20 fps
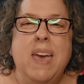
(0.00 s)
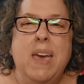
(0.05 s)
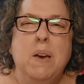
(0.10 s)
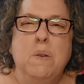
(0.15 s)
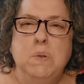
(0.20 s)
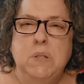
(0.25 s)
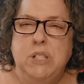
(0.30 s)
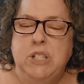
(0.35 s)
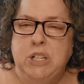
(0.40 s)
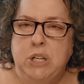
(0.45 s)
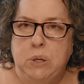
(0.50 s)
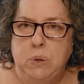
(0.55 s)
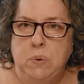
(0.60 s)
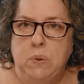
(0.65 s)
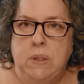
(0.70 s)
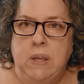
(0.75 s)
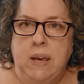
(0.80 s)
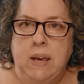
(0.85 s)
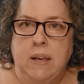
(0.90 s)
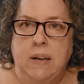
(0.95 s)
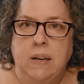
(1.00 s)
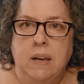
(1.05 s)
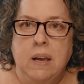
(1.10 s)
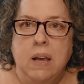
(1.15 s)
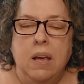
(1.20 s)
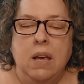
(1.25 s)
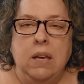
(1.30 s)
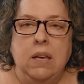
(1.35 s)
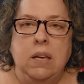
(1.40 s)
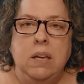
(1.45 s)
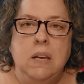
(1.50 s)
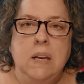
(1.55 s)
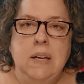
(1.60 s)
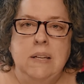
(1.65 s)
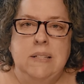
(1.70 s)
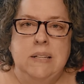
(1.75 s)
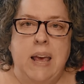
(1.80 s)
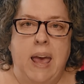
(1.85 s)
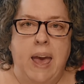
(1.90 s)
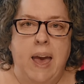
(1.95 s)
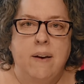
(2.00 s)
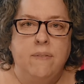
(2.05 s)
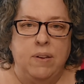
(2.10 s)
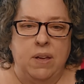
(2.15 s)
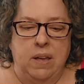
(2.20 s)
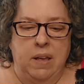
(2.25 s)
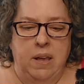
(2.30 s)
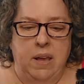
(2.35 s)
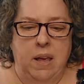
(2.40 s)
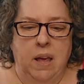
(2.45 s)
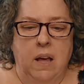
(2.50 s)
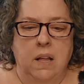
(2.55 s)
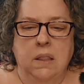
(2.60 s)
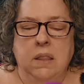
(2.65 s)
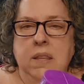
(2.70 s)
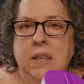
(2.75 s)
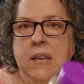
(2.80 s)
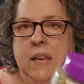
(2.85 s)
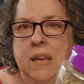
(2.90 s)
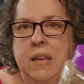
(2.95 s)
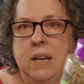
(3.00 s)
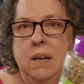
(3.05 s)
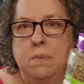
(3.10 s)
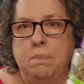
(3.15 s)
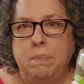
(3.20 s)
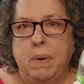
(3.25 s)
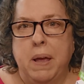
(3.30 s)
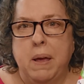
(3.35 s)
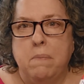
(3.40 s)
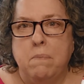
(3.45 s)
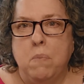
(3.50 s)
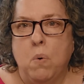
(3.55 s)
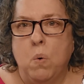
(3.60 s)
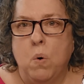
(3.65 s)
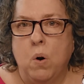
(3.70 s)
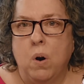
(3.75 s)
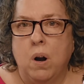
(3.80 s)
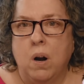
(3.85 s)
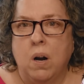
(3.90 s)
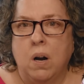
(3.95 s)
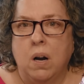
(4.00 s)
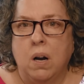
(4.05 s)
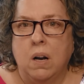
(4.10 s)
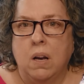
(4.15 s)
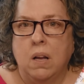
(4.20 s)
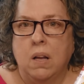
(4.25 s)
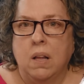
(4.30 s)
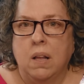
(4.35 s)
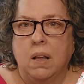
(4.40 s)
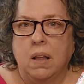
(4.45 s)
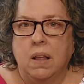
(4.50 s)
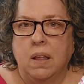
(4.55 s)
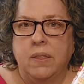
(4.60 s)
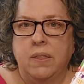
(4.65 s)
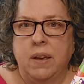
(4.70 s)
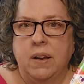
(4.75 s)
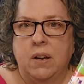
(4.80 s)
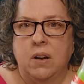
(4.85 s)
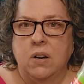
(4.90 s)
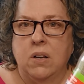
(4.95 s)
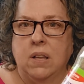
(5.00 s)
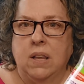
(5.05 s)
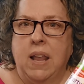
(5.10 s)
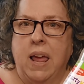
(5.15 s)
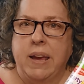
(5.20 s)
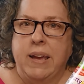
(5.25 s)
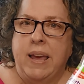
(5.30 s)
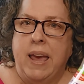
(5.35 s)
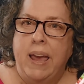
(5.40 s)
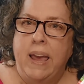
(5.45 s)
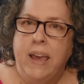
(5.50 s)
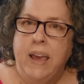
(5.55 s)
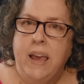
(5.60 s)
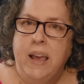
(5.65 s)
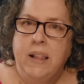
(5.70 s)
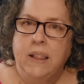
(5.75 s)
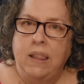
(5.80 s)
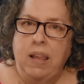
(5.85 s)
It was too thin. You need to have it a little bit more thicker, like a